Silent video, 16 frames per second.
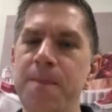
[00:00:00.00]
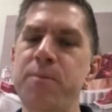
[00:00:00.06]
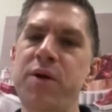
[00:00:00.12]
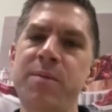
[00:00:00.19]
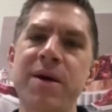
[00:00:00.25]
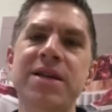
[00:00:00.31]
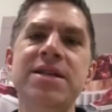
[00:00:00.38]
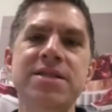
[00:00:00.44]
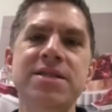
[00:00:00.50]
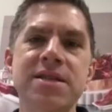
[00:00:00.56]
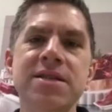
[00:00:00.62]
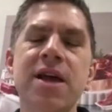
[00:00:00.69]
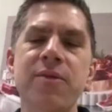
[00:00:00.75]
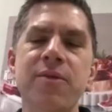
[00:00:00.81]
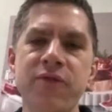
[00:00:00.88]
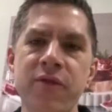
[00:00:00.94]
Piedmontese
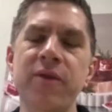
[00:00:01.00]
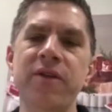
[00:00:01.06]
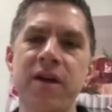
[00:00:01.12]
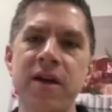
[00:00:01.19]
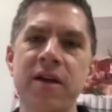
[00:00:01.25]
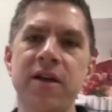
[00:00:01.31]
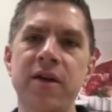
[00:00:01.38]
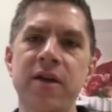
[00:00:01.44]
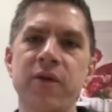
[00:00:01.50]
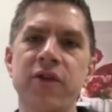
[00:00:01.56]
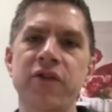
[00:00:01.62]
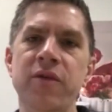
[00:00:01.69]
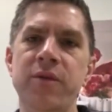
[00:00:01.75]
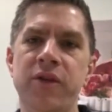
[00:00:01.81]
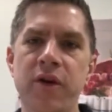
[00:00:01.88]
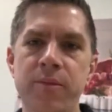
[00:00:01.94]
comes from Italy
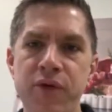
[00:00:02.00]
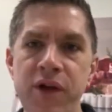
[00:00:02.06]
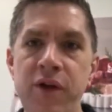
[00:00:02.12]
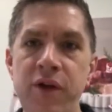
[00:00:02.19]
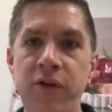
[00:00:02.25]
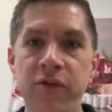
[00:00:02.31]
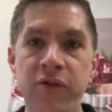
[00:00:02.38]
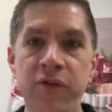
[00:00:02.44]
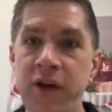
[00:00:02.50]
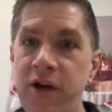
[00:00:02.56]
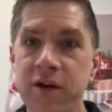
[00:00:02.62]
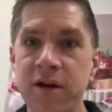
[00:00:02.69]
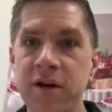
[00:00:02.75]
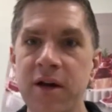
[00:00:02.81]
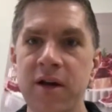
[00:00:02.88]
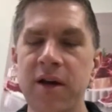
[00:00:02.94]
originally, but there are breeders
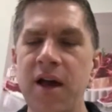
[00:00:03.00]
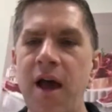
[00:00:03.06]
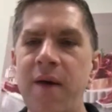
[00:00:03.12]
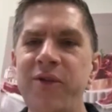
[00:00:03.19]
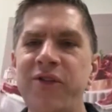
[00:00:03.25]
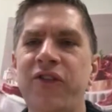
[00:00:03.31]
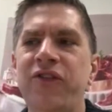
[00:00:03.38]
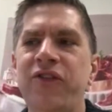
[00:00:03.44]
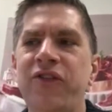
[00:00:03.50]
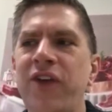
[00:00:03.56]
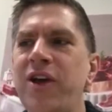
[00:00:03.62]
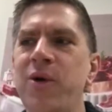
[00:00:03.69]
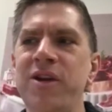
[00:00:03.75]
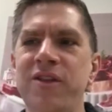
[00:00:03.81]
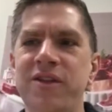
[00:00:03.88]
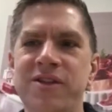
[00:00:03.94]
here. I mean, it's just like
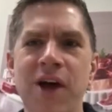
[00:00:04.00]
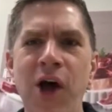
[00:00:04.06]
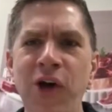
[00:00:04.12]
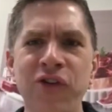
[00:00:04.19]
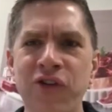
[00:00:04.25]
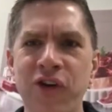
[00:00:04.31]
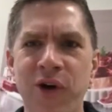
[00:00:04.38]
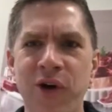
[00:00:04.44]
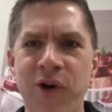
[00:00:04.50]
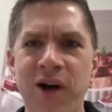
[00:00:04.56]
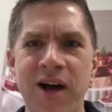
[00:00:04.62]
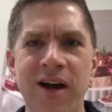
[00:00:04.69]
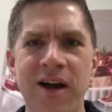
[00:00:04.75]
going to the dog show.